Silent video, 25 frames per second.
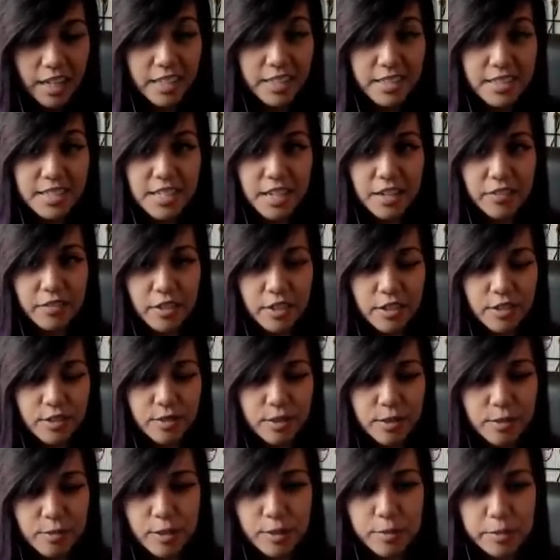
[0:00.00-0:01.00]
I didn't save all
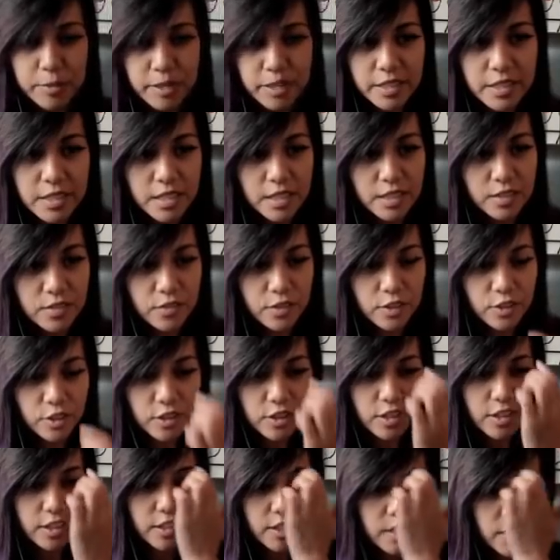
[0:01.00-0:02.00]
3 replays, that's for
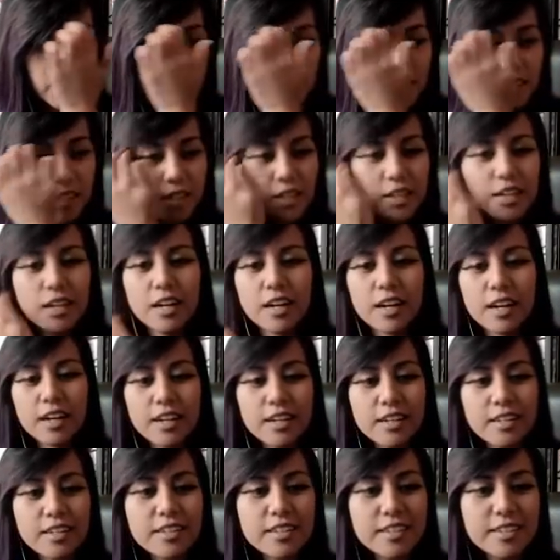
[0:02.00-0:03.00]
sure.
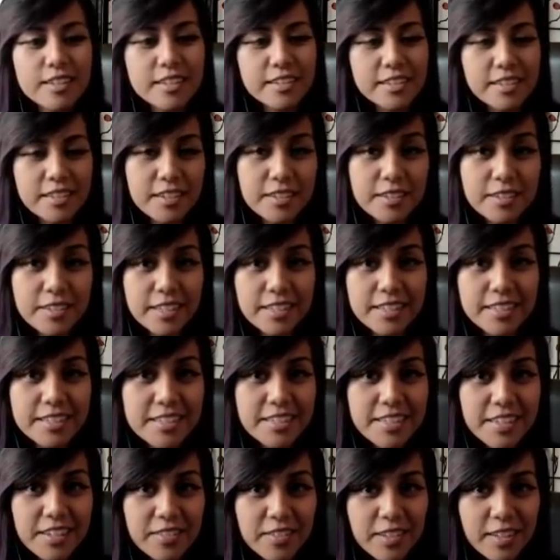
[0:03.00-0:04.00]
Because I don't like
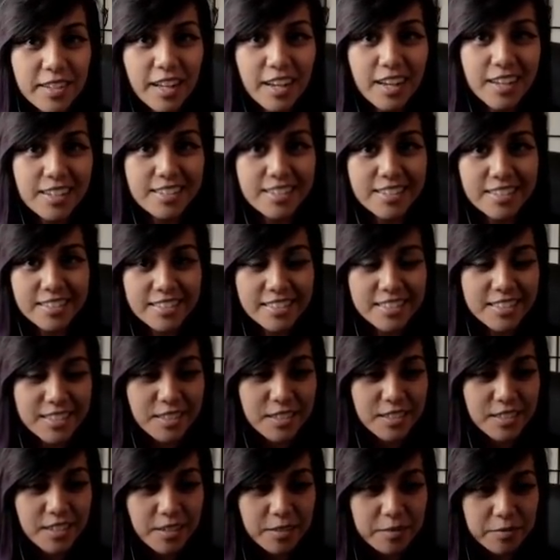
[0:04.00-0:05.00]
to save the losses,
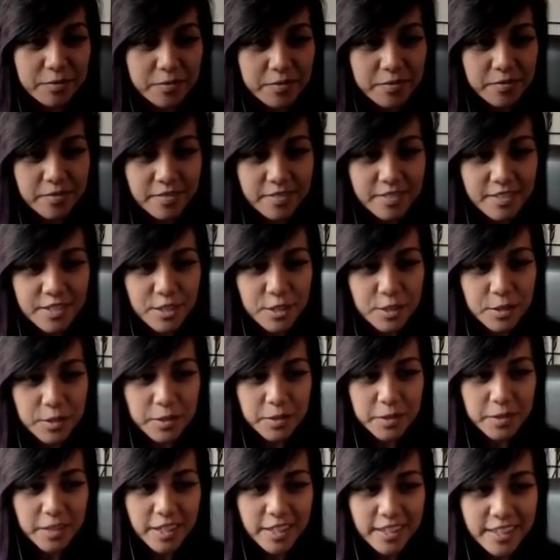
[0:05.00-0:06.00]
because I'm
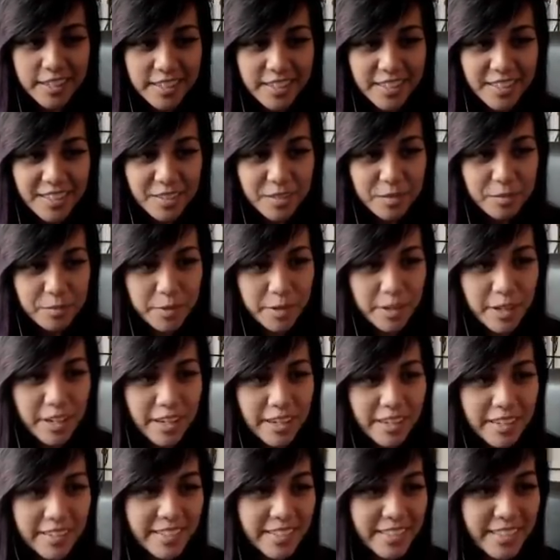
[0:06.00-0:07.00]
too
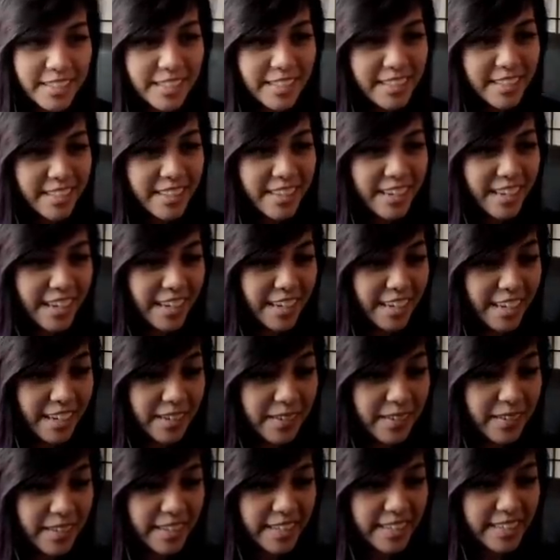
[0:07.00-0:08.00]
proud.
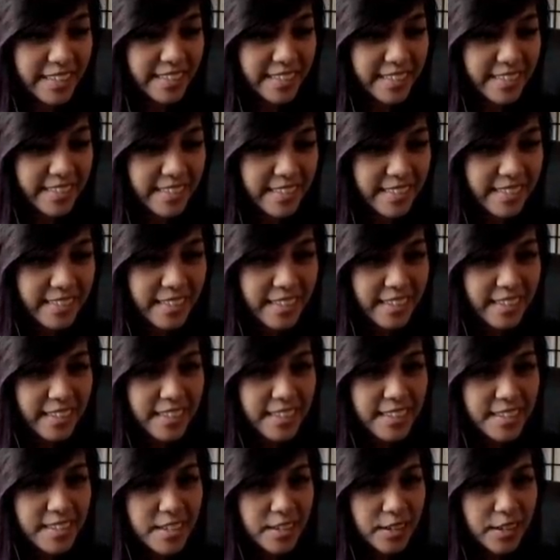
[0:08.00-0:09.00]
Anyways,
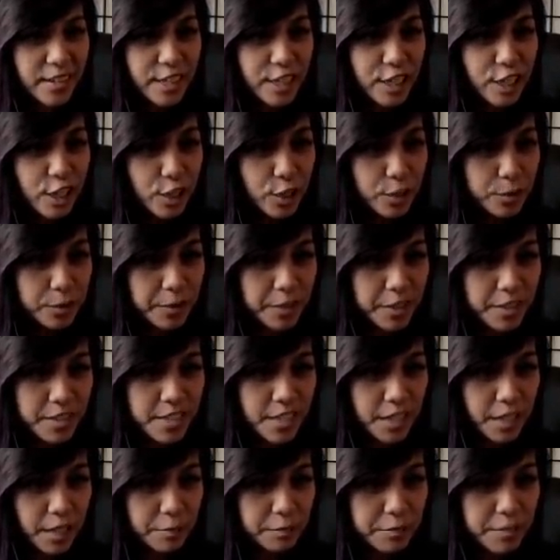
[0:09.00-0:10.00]
so he
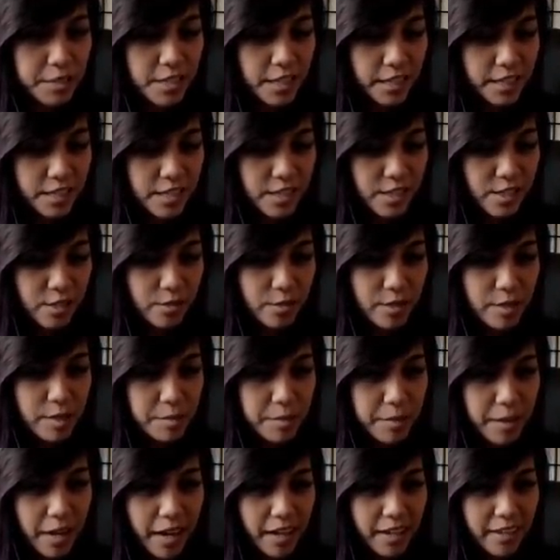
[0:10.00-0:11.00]
opens up, sets
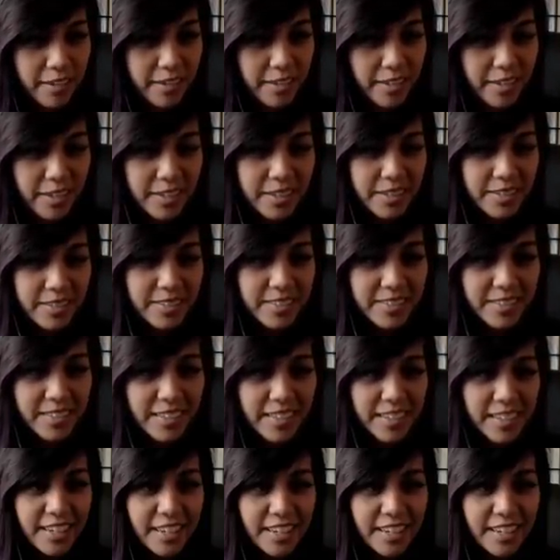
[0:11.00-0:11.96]
3 back row.